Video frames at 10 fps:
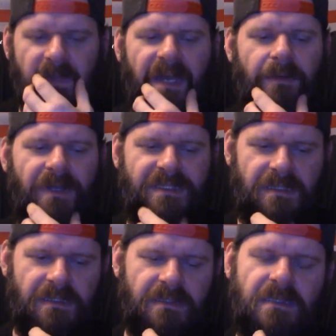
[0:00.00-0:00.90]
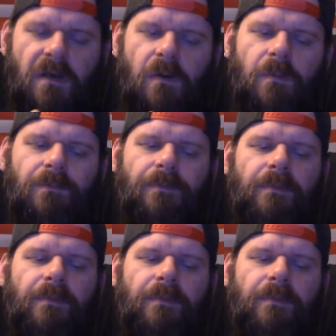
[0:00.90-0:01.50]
Anyways, so